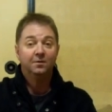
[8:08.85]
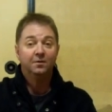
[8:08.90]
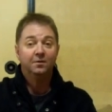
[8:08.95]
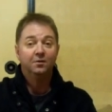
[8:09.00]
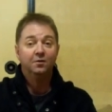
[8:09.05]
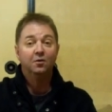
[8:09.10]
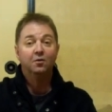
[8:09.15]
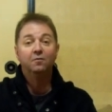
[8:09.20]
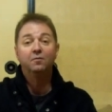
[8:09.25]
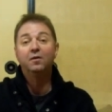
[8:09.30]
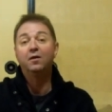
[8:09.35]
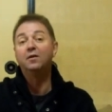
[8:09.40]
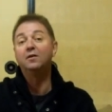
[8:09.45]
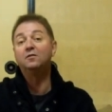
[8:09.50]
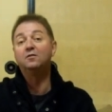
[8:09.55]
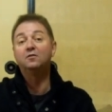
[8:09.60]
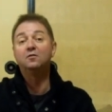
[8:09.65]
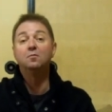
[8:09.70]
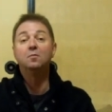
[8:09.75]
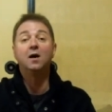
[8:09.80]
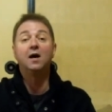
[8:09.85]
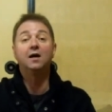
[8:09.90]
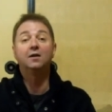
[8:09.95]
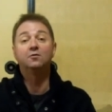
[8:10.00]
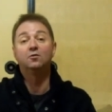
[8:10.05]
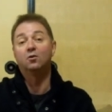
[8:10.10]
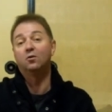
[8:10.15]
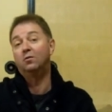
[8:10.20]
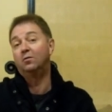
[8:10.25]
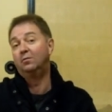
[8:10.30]
You're very
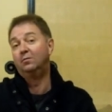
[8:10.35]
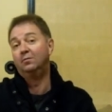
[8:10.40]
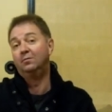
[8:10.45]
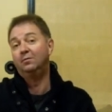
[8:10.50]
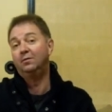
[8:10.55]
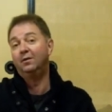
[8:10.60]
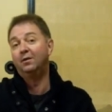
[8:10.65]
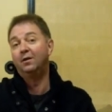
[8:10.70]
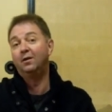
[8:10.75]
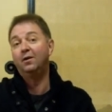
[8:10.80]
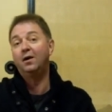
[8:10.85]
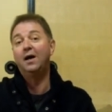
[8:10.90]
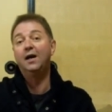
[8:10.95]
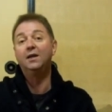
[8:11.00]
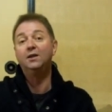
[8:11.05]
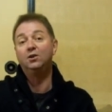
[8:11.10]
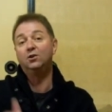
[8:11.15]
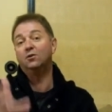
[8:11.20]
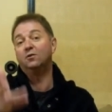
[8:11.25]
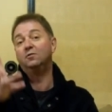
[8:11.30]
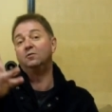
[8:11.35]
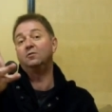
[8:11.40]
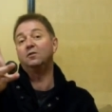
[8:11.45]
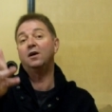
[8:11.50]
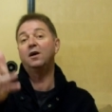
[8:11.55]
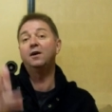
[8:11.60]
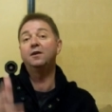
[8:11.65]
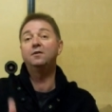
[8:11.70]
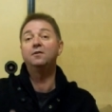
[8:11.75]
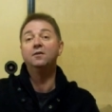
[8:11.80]
sumato. You know, hey
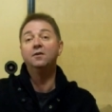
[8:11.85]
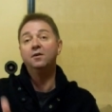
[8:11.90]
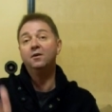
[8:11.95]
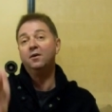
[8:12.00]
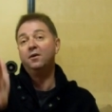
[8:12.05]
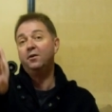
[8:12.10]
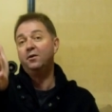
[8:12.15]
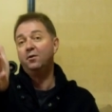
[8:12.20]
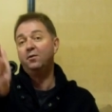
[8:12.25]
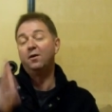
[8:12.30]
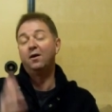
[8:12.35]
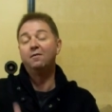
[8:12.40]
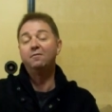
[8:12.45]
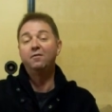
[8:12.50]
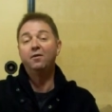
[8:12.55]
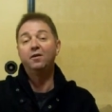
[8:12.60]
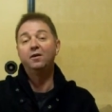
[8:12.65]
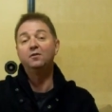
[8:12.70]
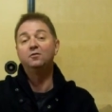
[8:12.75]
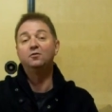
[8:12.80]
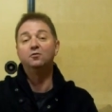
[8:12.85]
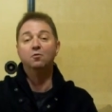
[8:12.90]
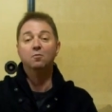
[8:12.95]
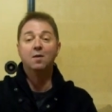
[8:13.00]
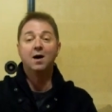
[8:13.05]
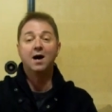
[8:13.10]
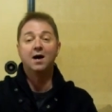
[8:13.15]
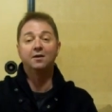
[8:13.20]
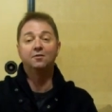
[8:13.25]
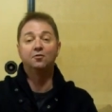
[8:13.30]
John-san, you are very
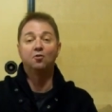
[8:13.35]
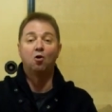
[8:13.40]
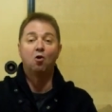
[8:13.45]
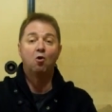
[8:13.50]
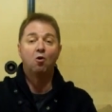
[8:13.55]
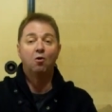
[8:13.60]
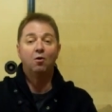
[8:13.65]
sumato.